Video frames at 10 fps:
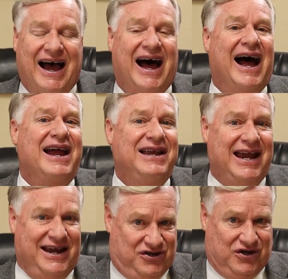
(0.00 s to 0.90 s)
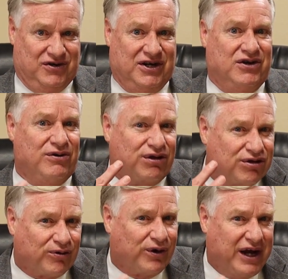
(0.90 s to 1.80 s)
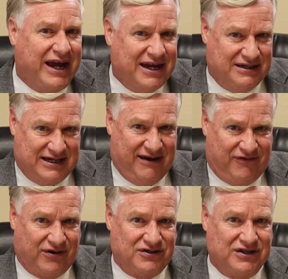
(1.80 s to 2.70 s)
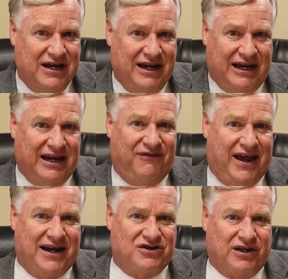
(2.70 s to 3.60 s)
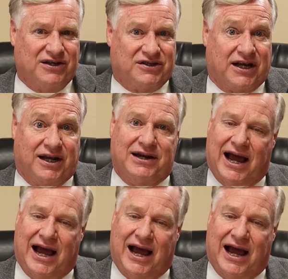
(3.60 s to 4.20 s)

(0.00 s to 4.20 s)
I need you to do three endeavors evangelistically.